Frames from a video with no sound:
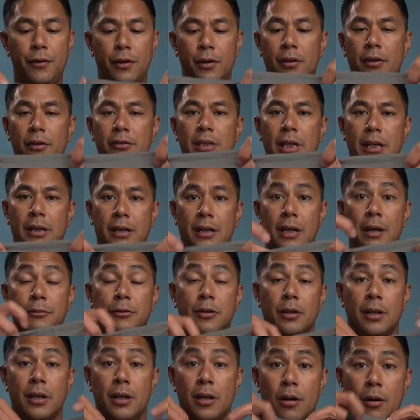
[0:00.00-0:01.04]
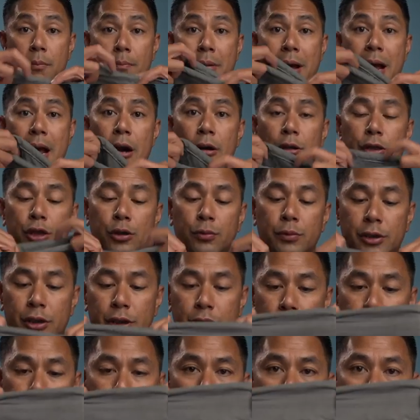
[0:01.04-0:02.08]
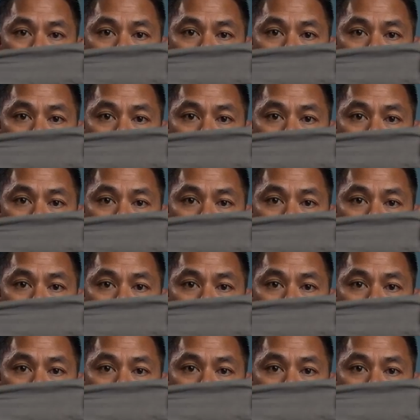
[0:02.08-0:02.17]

it looks like it comes with a little pouch, which is pretty